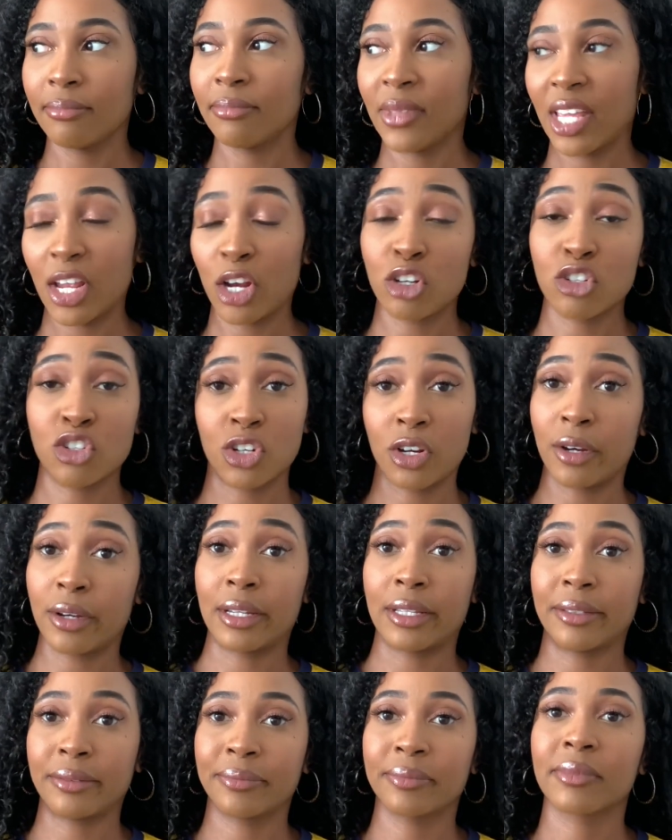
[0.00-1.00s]
hair
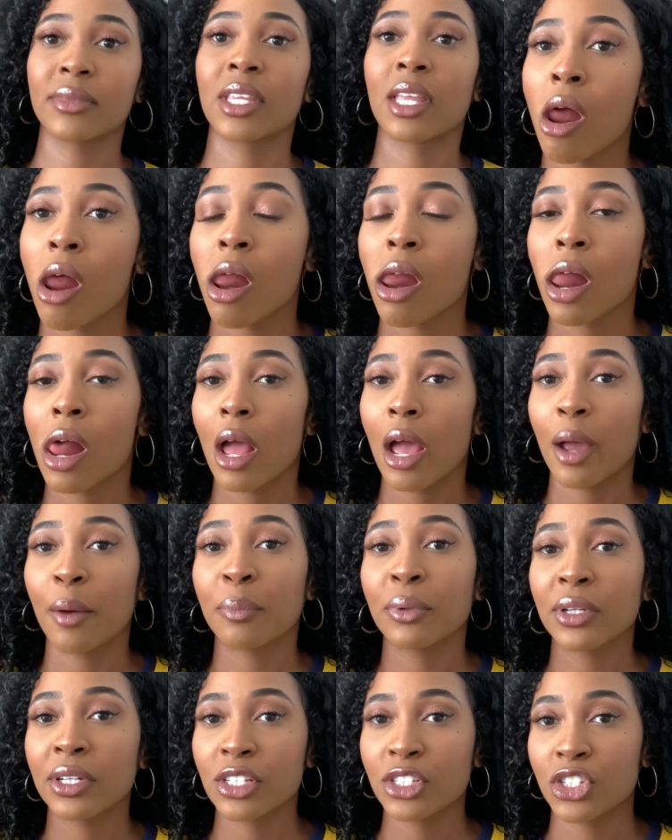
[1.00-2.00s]
journey. I'm
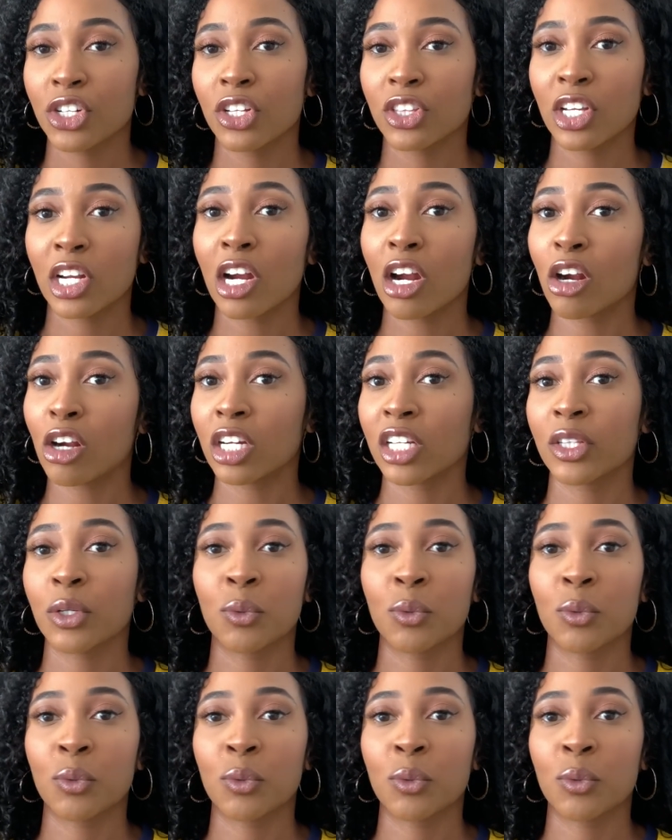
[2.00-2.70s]
pretty sure there are other